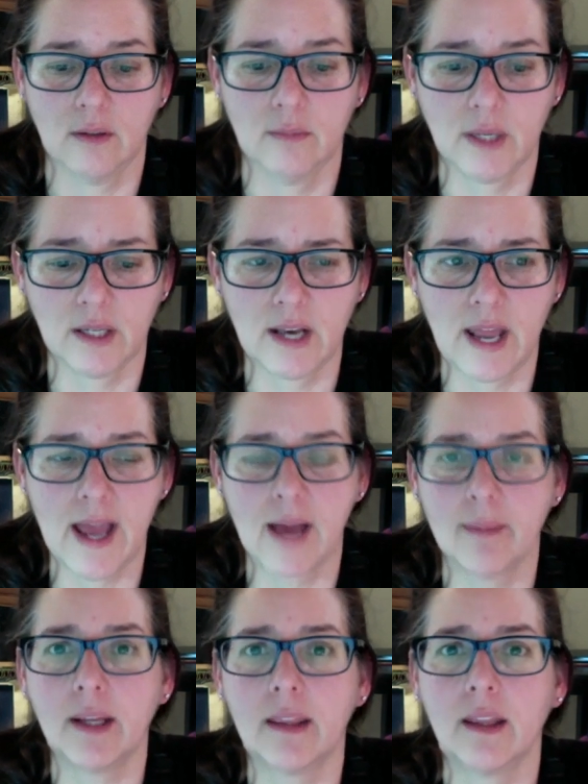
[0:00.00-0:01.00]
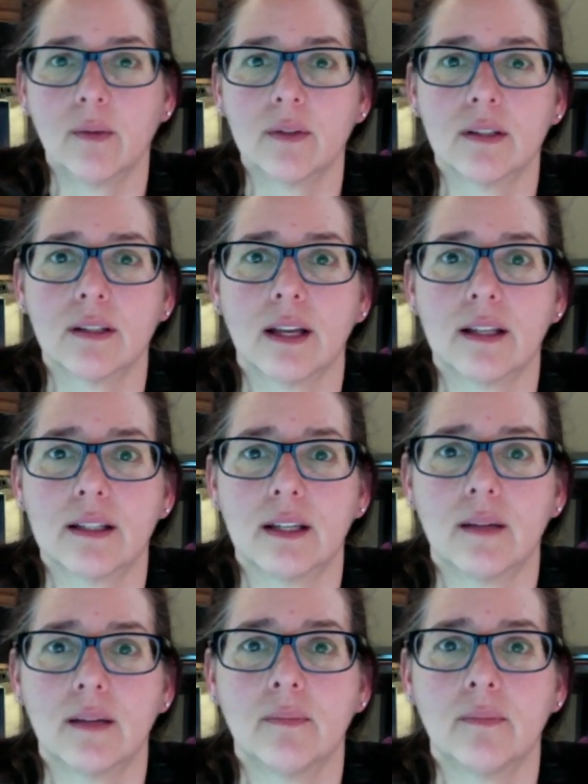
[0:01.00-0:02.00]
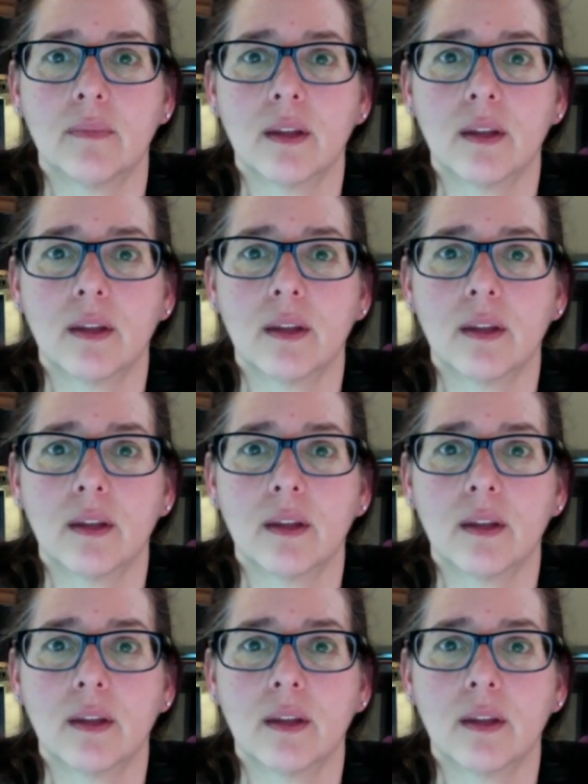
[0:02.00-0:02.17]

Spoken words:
McNabb, I think was his last name.